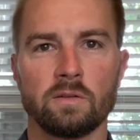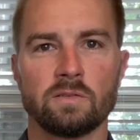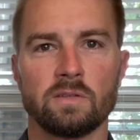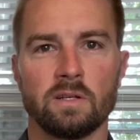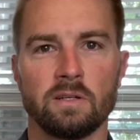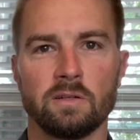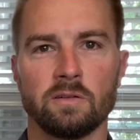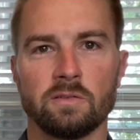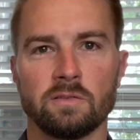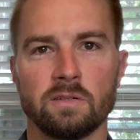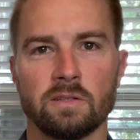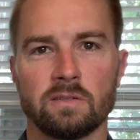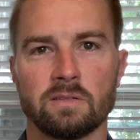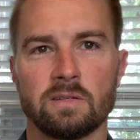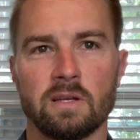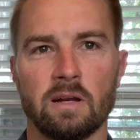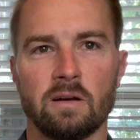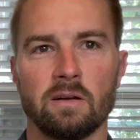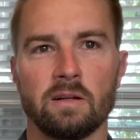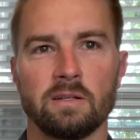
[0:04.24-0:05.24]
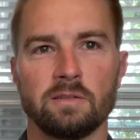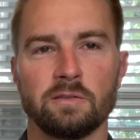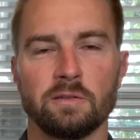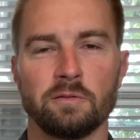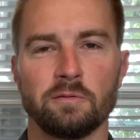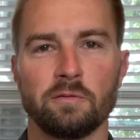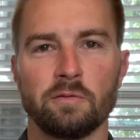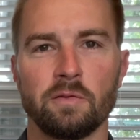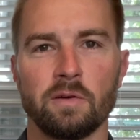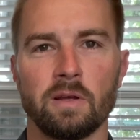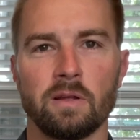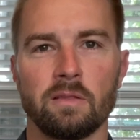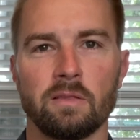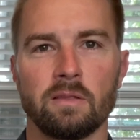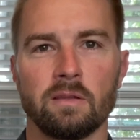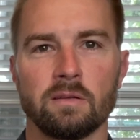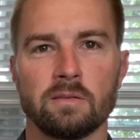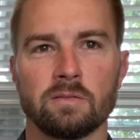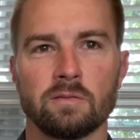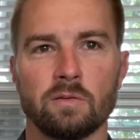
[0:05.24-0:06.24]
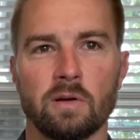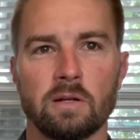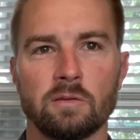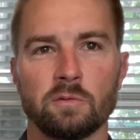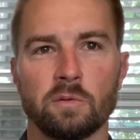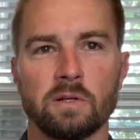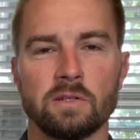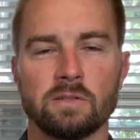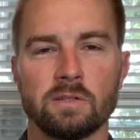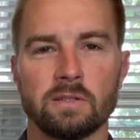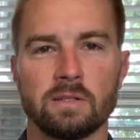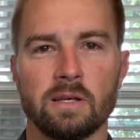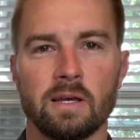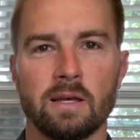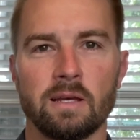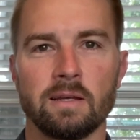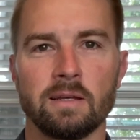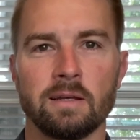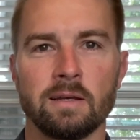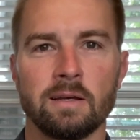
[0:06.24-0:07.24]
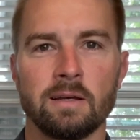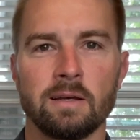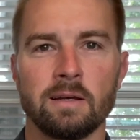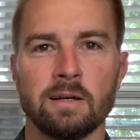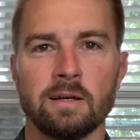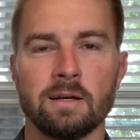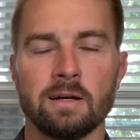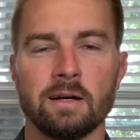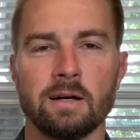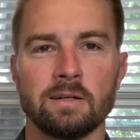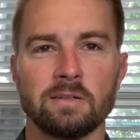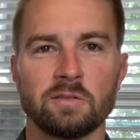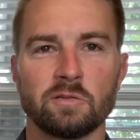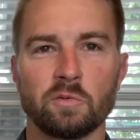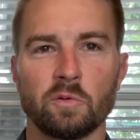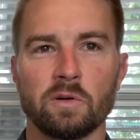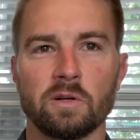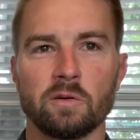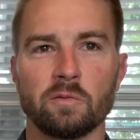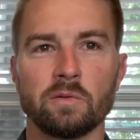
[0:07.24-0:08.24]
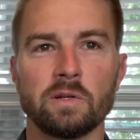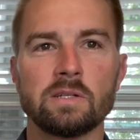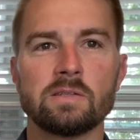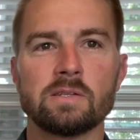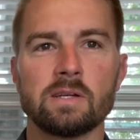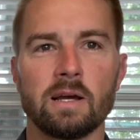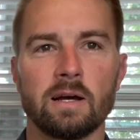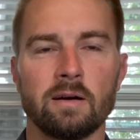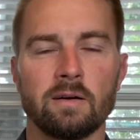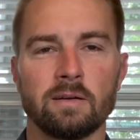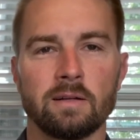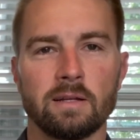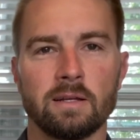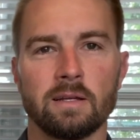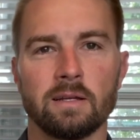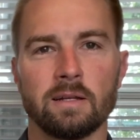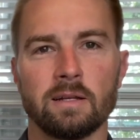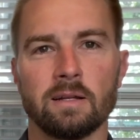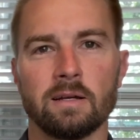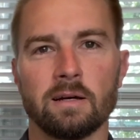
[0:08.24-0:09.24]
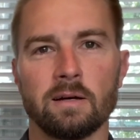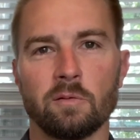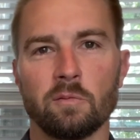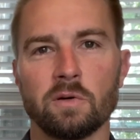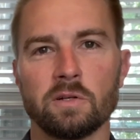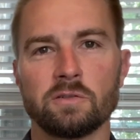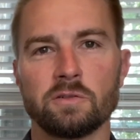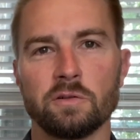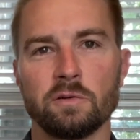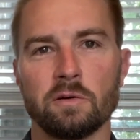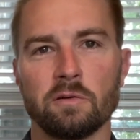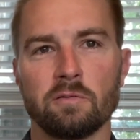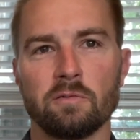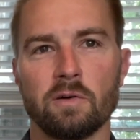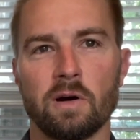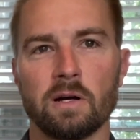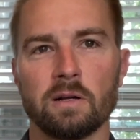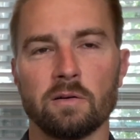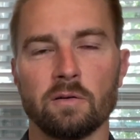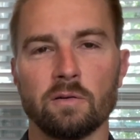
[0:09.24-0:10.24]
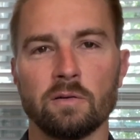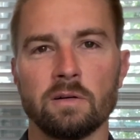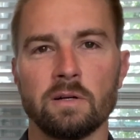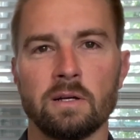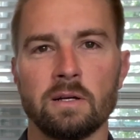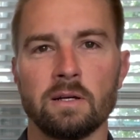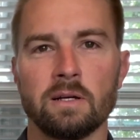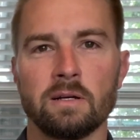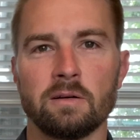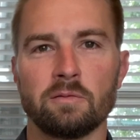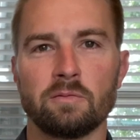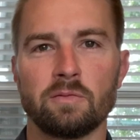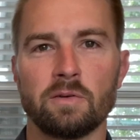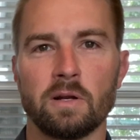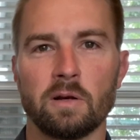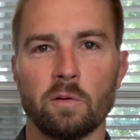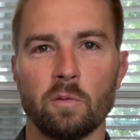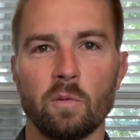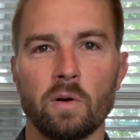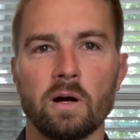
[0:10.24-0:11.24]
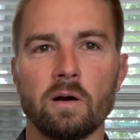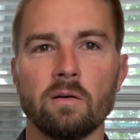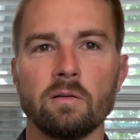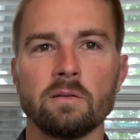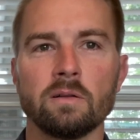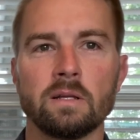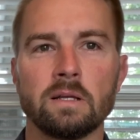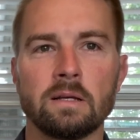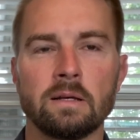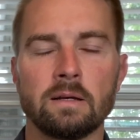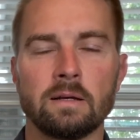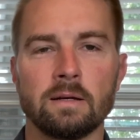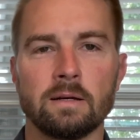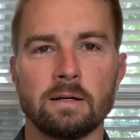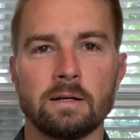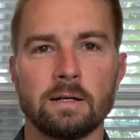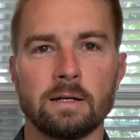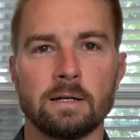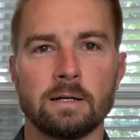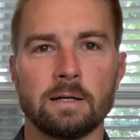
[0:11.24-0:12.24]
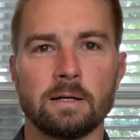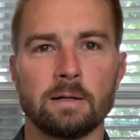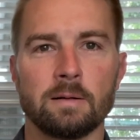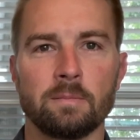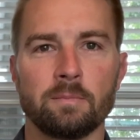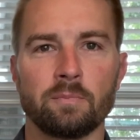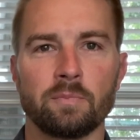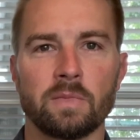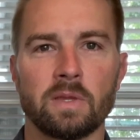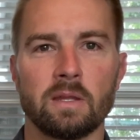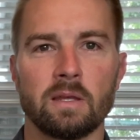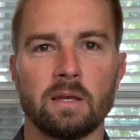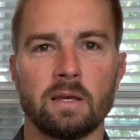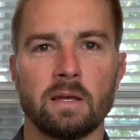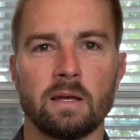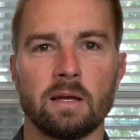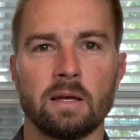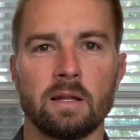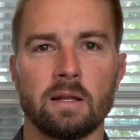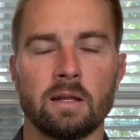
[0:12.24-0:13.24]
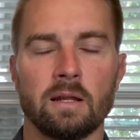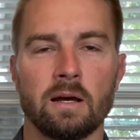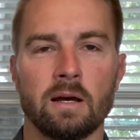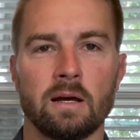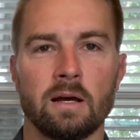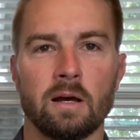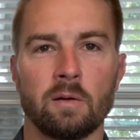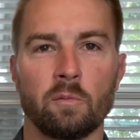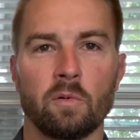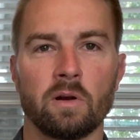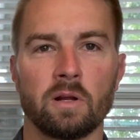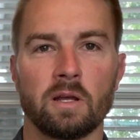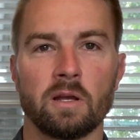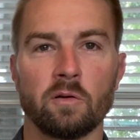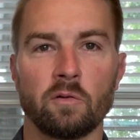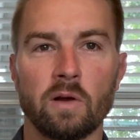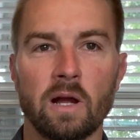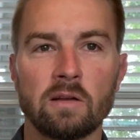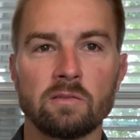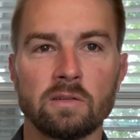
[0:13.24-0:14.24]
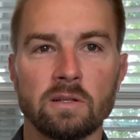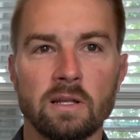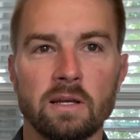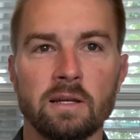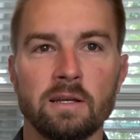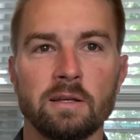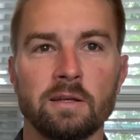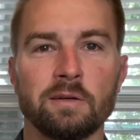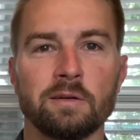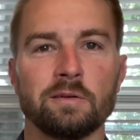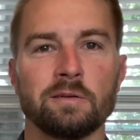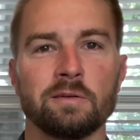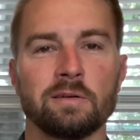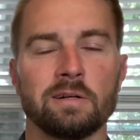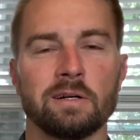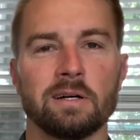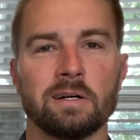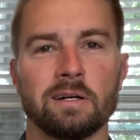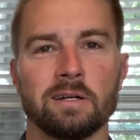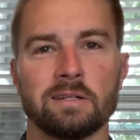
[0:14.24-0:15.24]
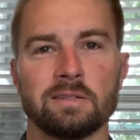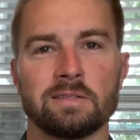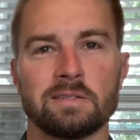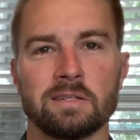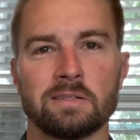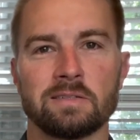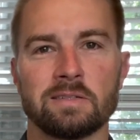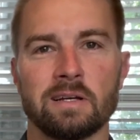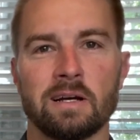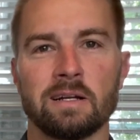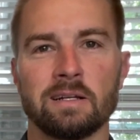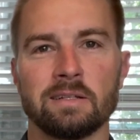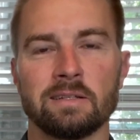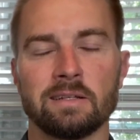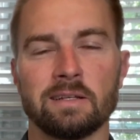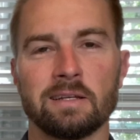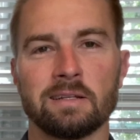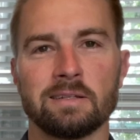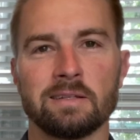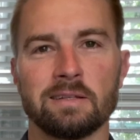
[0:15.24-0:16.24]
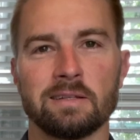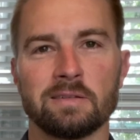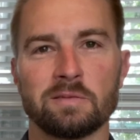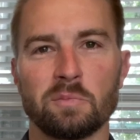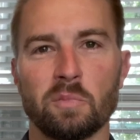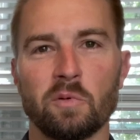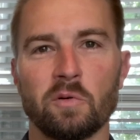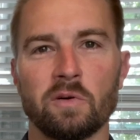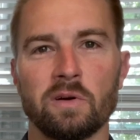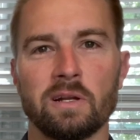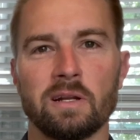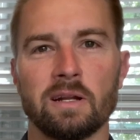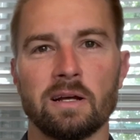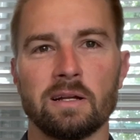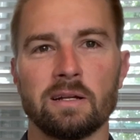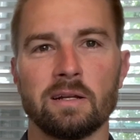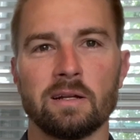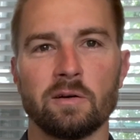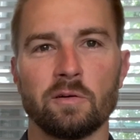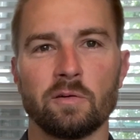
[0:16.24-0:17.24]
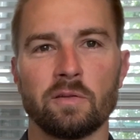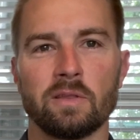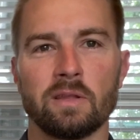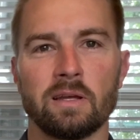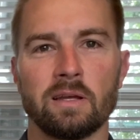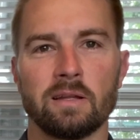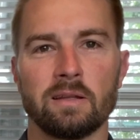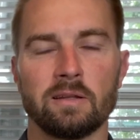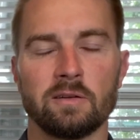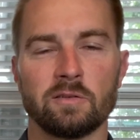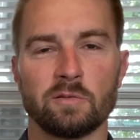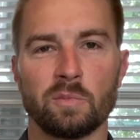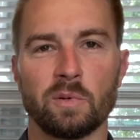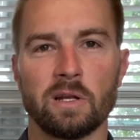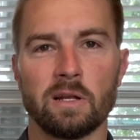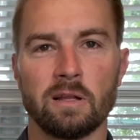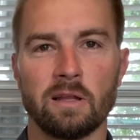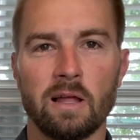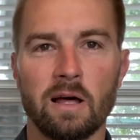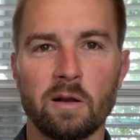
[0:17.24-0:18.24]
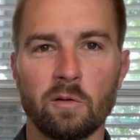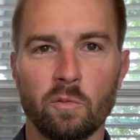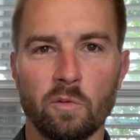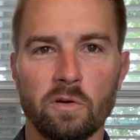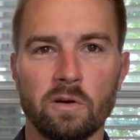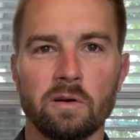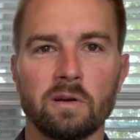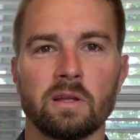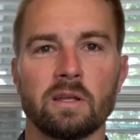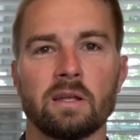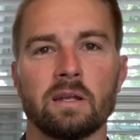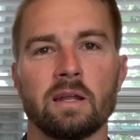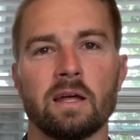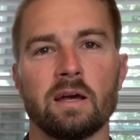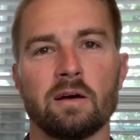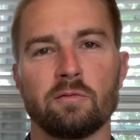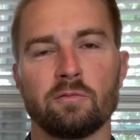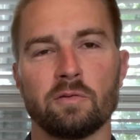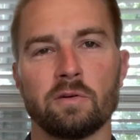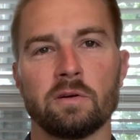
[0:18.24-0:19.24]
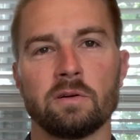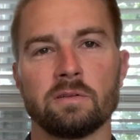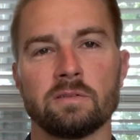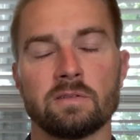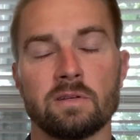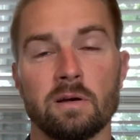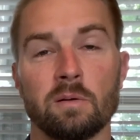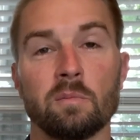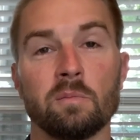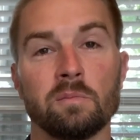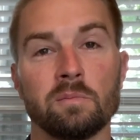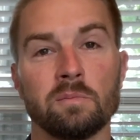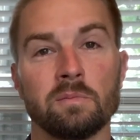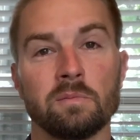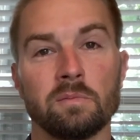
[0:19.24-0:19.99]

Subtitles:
seniors. It's Saturday, June 5th. It's graduation day. I just wanted to reach out and wish you a final farewell. And I want to congratulate you. It's exciting to get to this point. I know that there's been a lot of work and effort, some